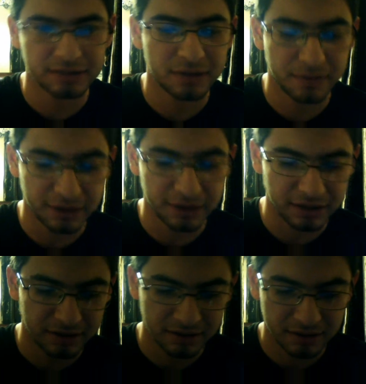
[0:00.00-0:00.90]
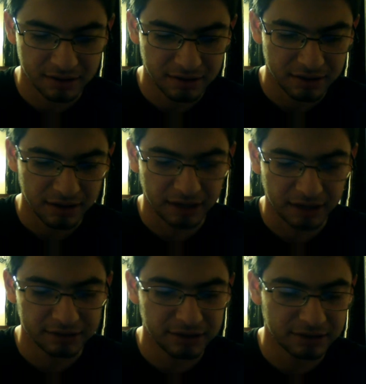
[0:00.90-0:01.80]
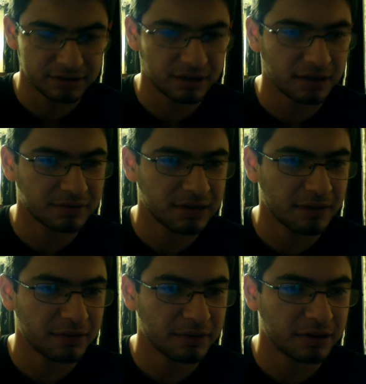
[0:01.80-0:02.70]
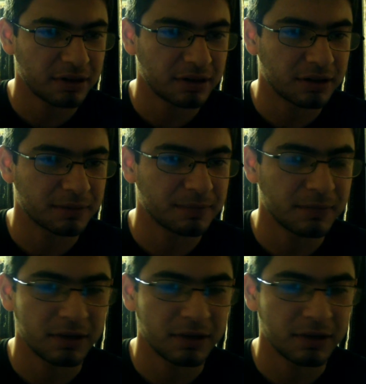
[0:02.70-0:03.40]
where we actually start off chapter